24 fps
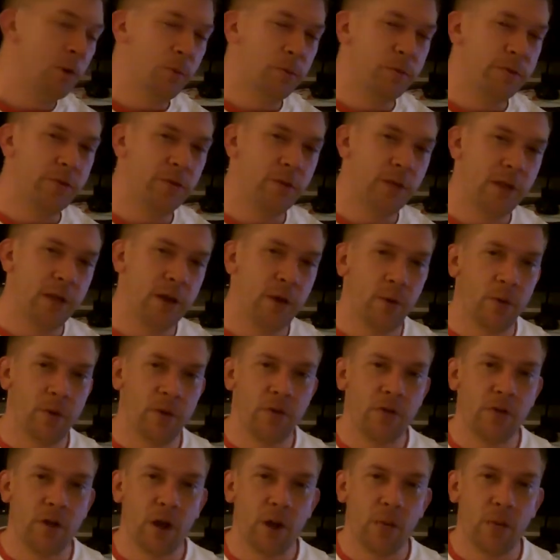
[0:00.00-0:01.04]
little bit later, we're
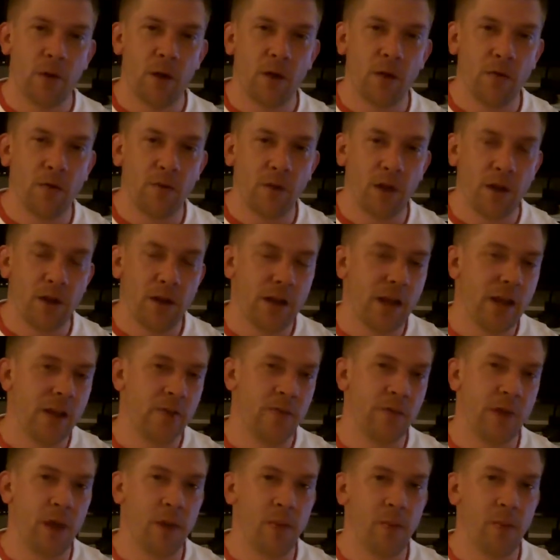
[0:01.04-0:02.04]
going to talk about negative